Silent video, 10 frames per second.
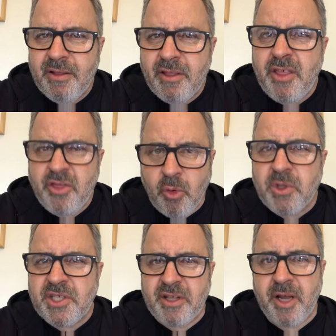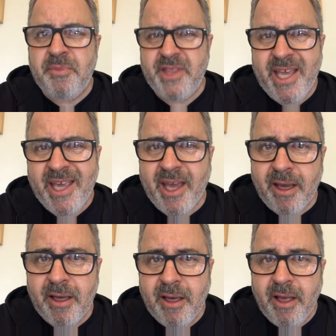the thoughts that I'm thinking.
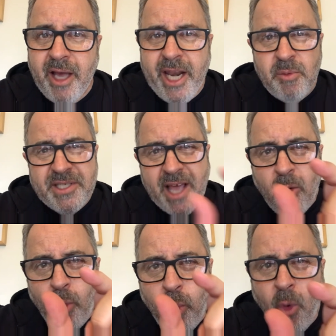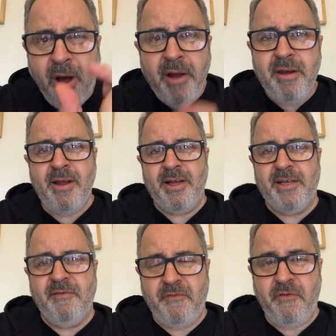And it was that one
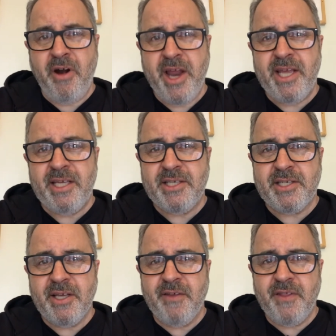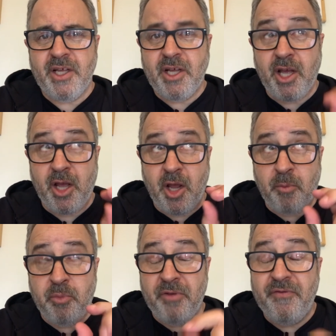phrase that
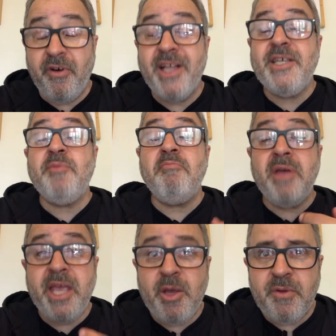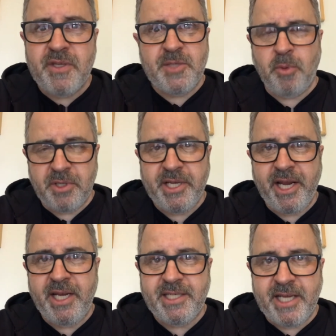provided me with the
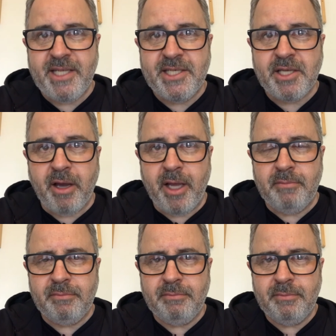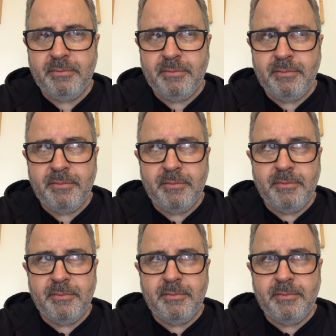spontaneous insight.
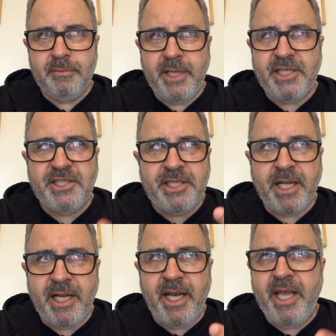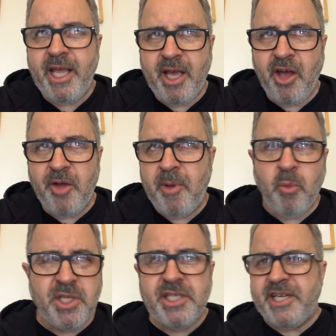It suddenly hit home. It
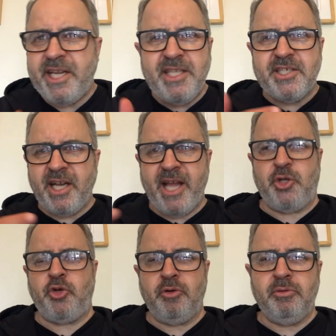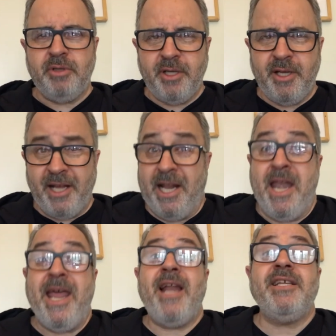wasn't an intellectual
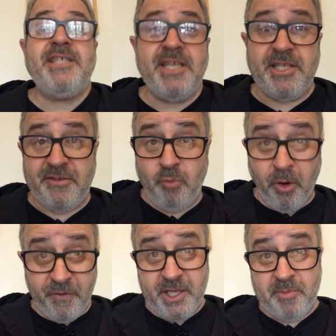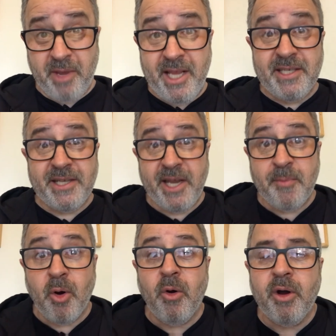analysis of what this means
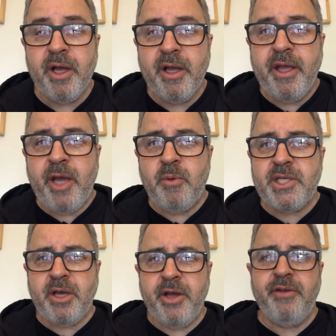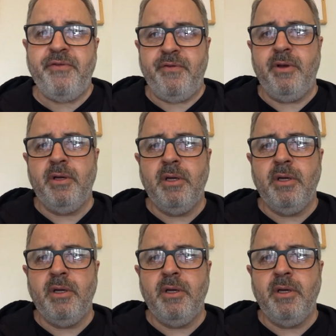anymore. It was kind of,